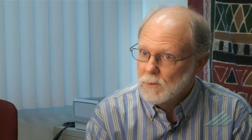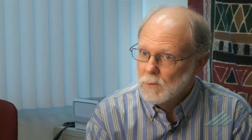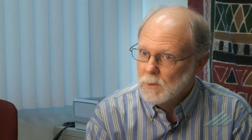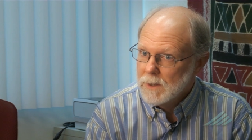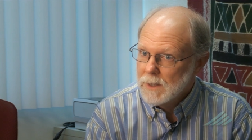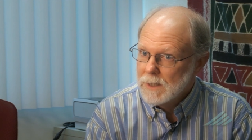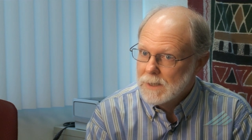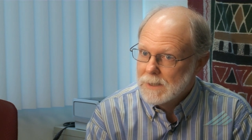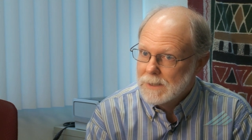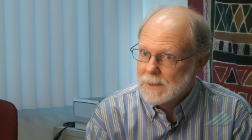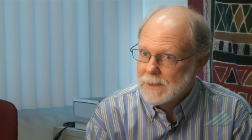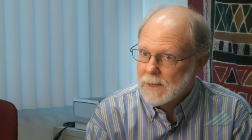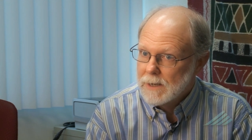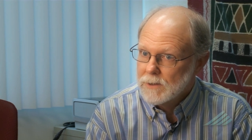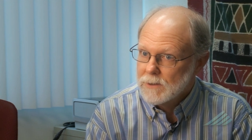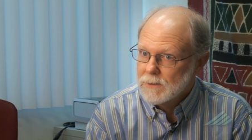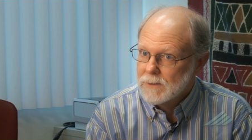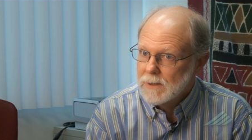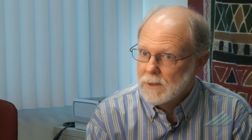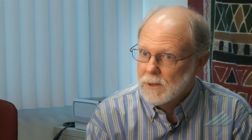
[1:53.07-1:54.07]
within
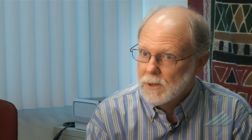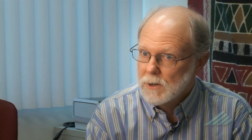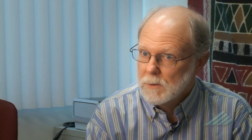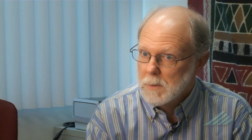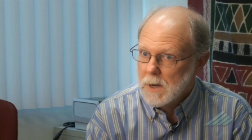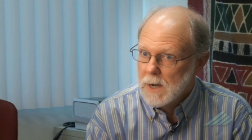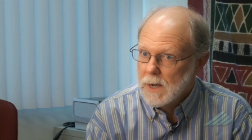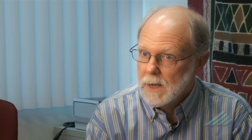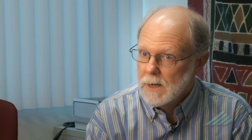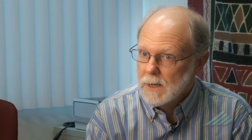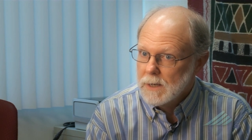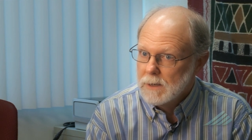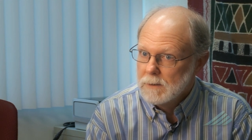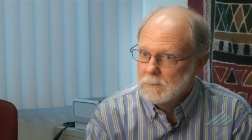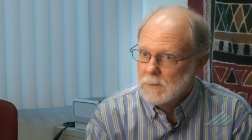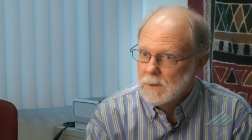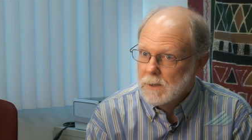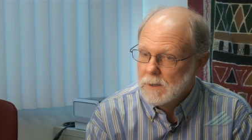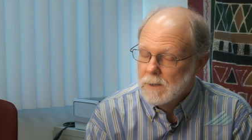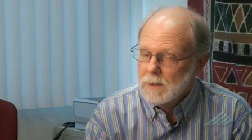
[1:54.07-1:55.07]
cells in their body
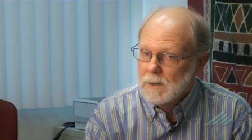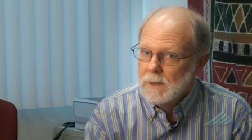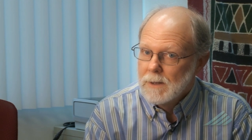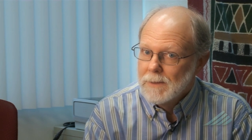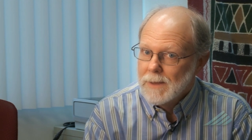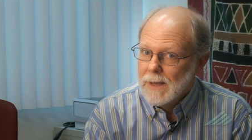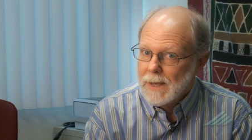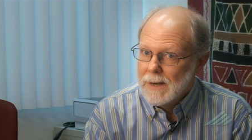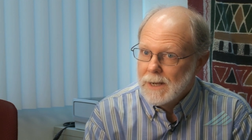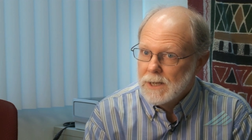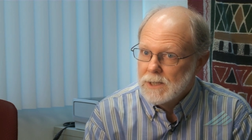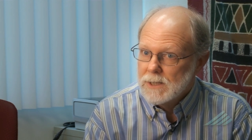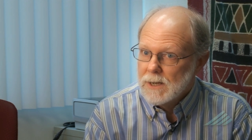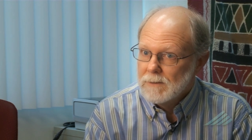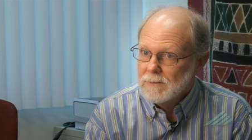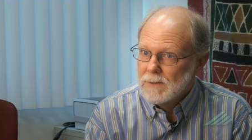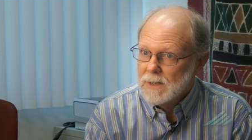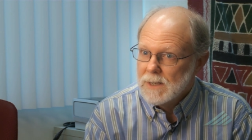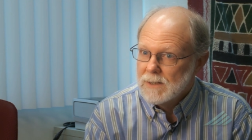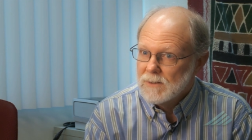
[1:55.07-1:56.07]
that
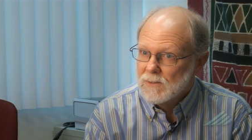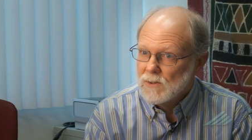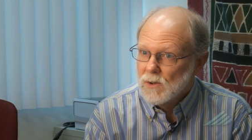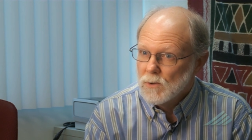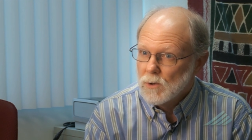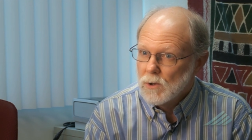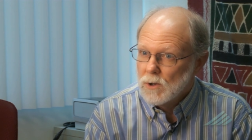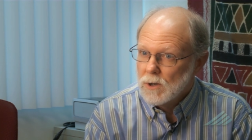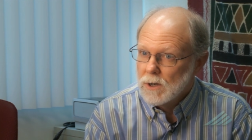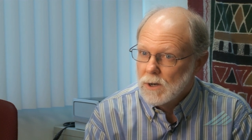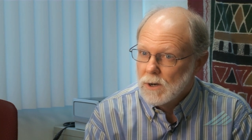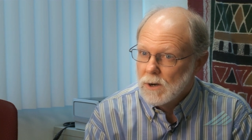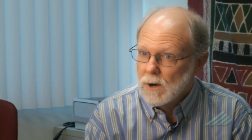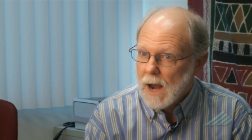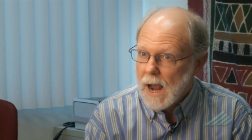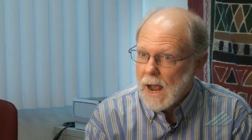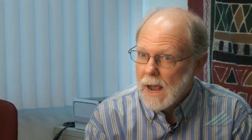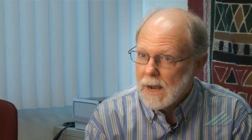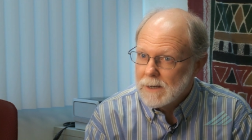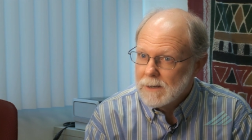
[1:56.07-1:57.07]
HIV is no longer
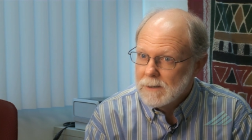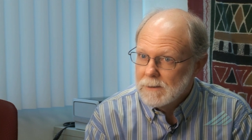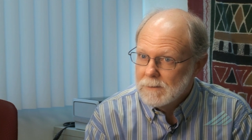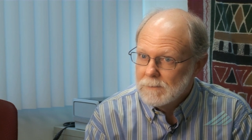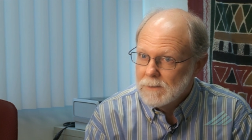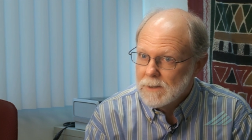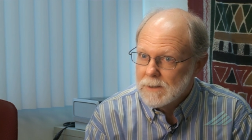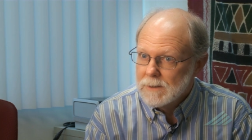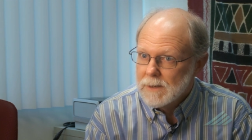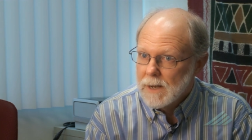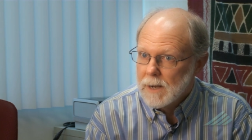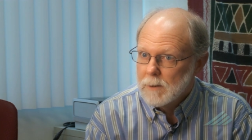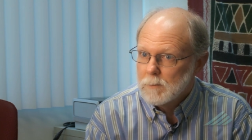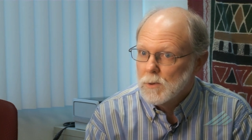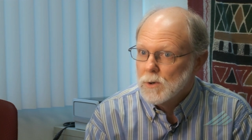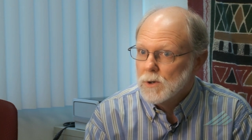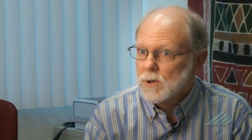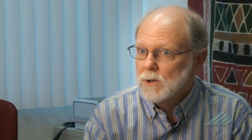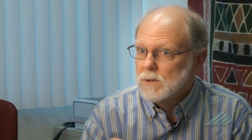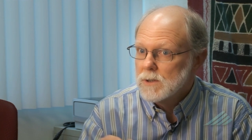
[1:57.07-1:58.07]
active, it's not
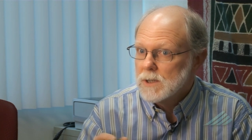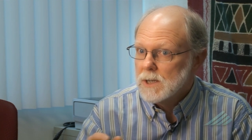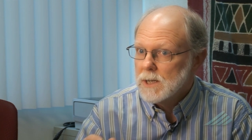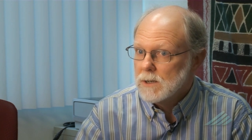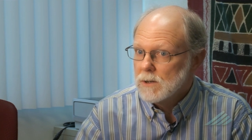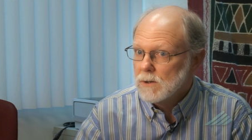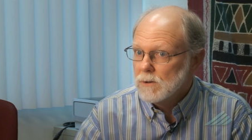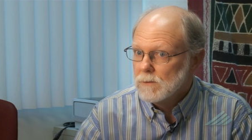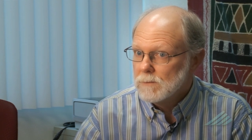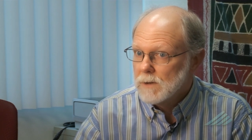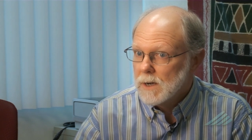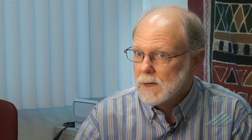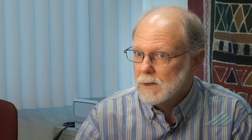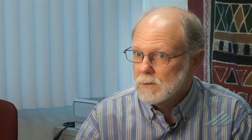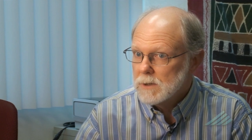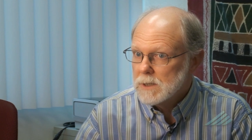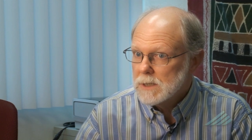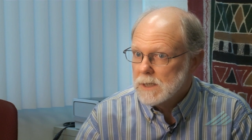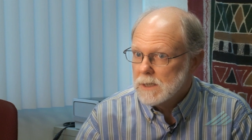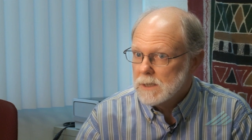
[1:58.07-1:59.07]
producing new
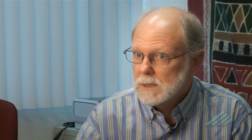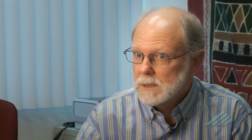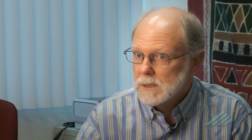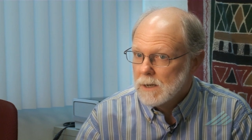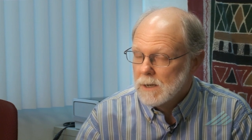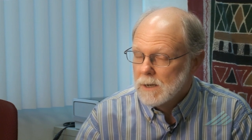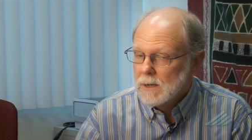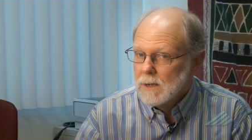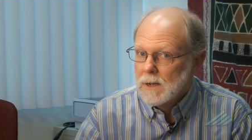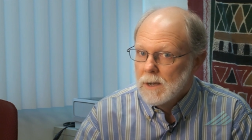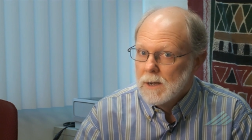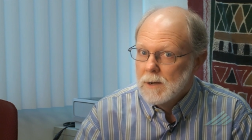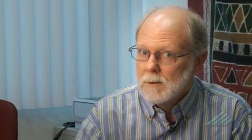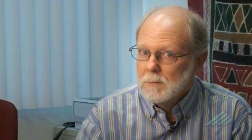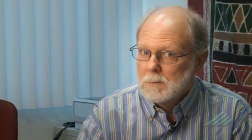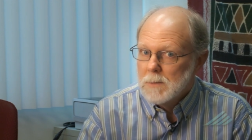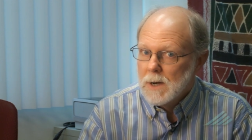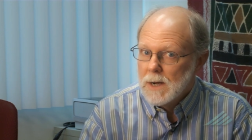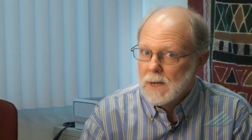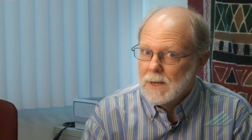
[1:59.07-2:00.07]
viruses,
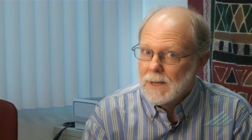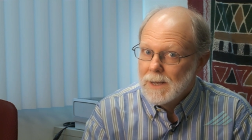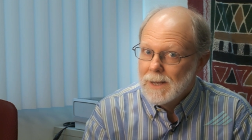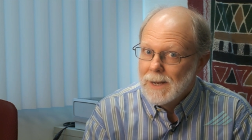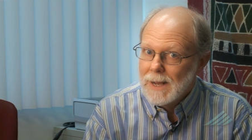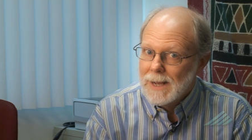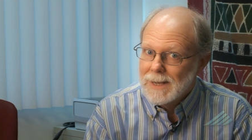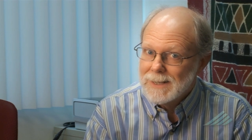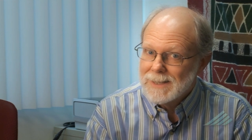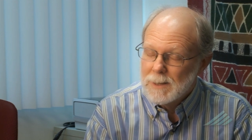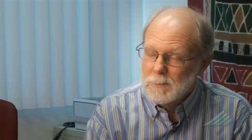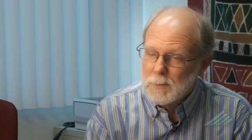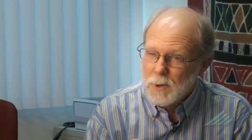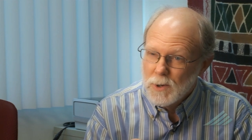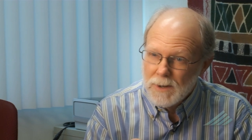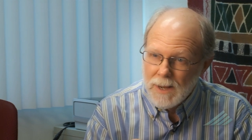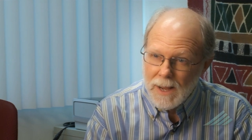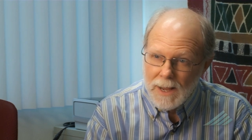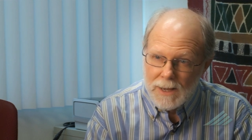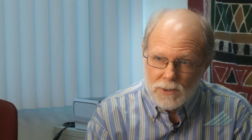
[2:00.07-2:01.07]
but it has the
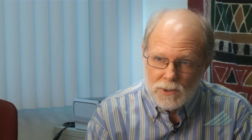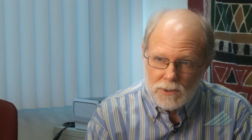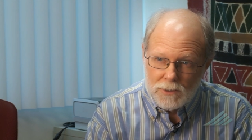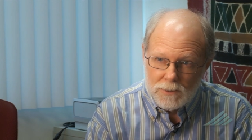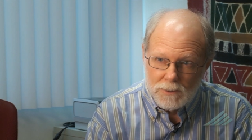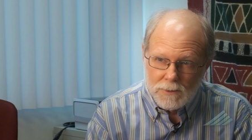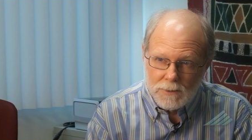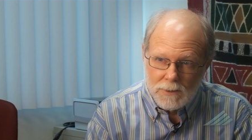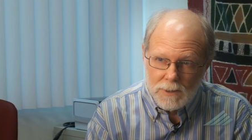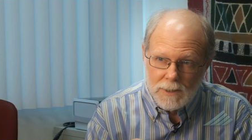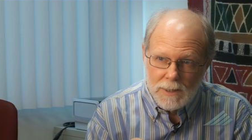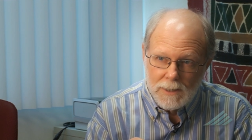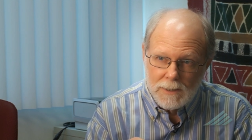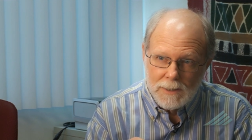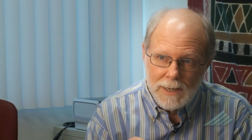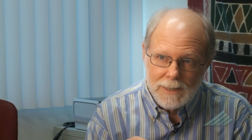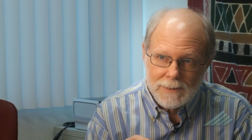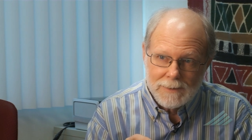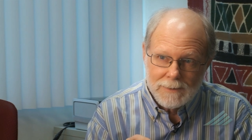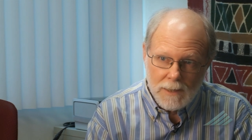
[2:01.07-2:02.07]
potential
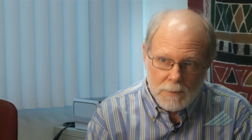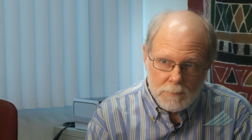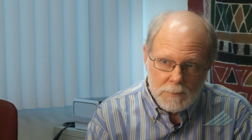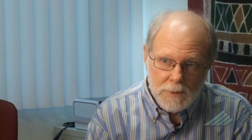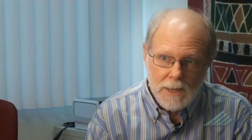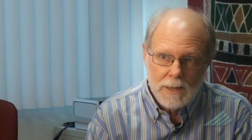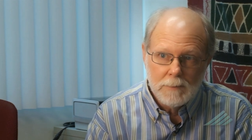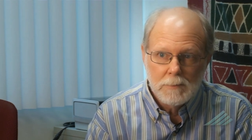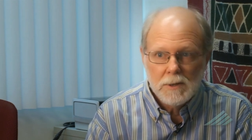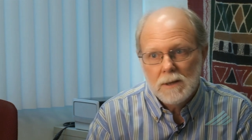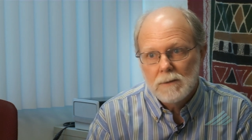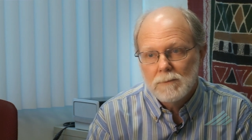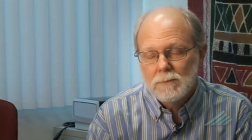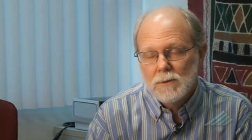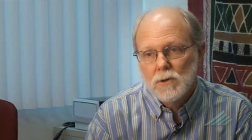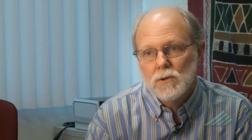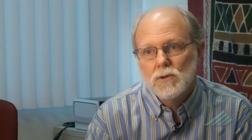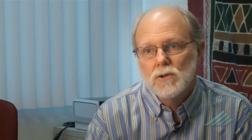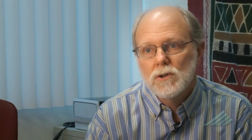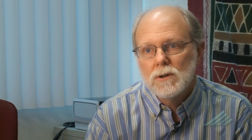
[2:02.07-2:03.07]
at some time in the
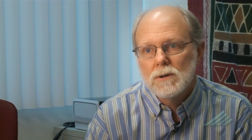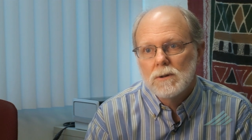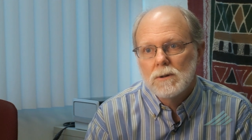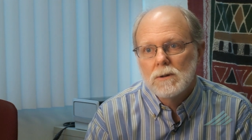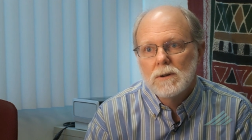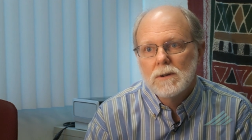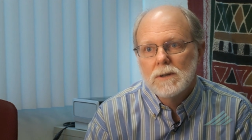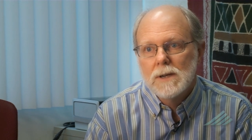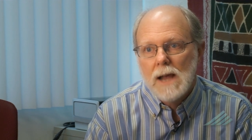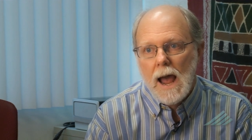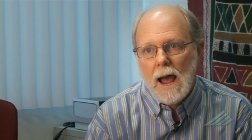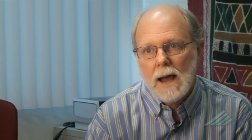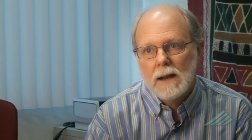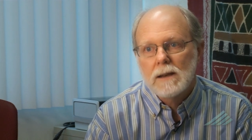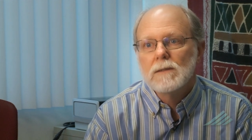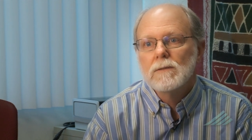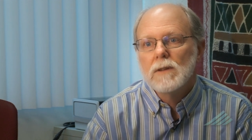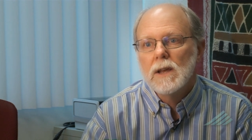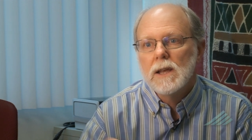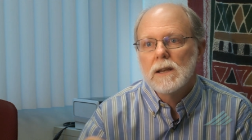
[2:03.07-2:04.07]
future to
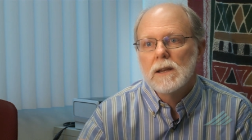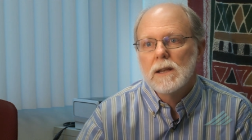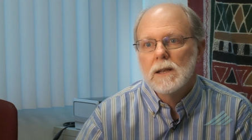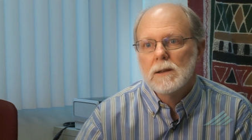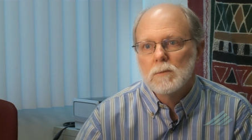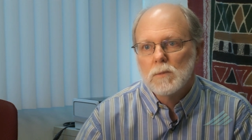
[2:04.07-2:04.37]
activate and